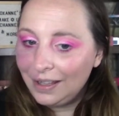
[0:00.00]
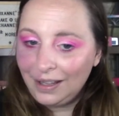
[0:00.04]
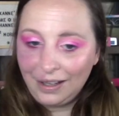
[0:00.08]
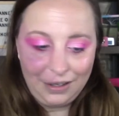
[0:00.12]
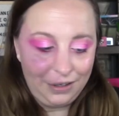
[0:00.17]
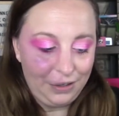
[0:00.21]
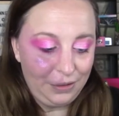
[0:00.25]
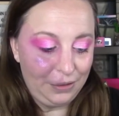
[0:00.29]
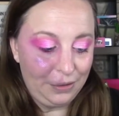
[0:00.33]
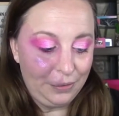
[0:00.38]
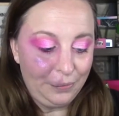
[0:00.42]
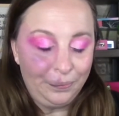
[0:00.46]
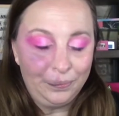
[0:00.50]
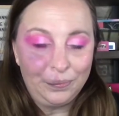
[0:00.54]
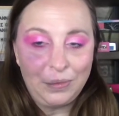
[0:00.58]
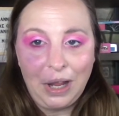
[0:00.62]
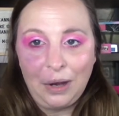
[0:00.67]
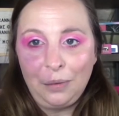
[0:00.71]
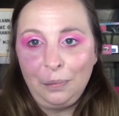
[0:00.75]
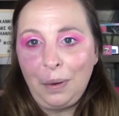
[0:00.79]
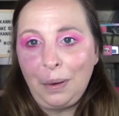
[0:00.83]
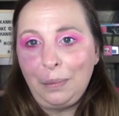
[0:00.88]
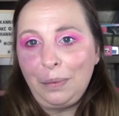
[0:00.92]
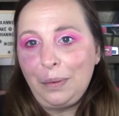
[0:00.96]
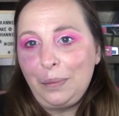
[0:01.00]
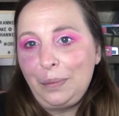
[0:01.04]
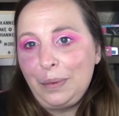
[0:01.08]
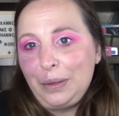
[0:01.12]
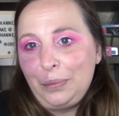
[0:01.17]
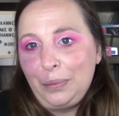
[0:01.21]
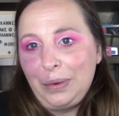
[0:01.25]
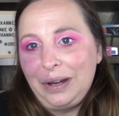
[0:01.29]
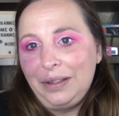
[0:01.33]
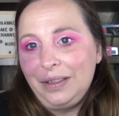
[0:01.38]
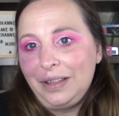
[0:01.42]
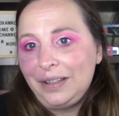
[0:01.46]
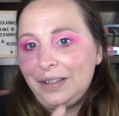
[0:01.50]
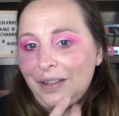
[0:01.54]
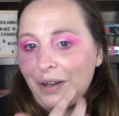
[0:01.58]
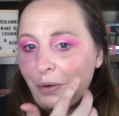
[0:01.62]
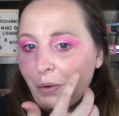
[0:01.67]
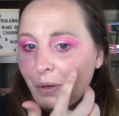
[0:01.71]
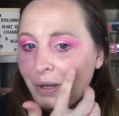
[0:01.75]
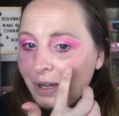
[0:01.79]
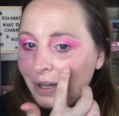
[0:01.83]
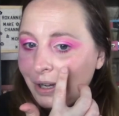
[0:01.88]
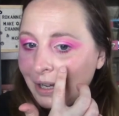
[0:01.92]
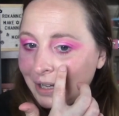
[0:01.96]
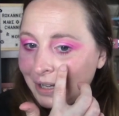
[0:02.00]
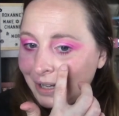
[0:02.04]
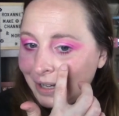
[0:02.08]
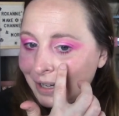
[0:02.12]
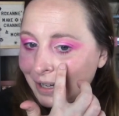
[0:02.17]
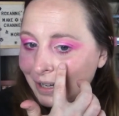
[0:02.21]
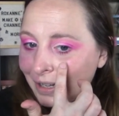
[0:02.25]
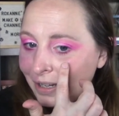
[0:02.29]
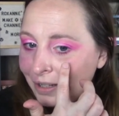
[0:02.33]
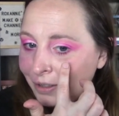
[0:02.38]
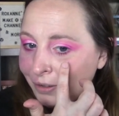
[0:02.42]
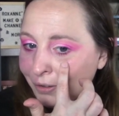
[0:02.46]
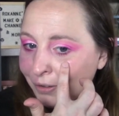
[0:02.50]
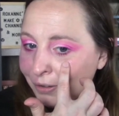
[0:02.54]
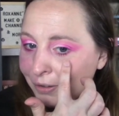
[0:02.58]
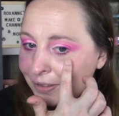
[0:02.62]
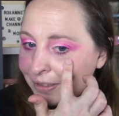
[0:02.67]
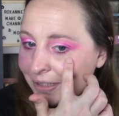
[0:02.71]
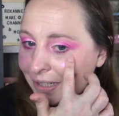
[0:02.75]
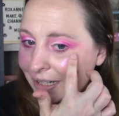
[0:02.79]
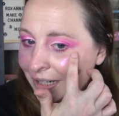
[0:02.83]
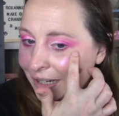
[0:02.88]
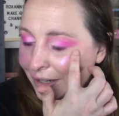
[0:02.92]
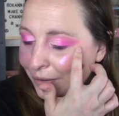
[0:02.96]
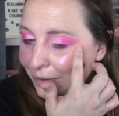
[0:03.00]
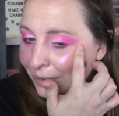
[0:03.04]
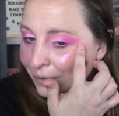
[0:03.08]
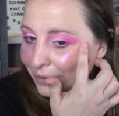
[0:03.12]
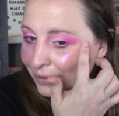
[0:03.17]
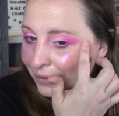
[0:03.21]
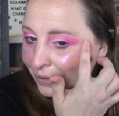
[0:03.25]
I don't know. I'd probably wear this on like a girls' night out or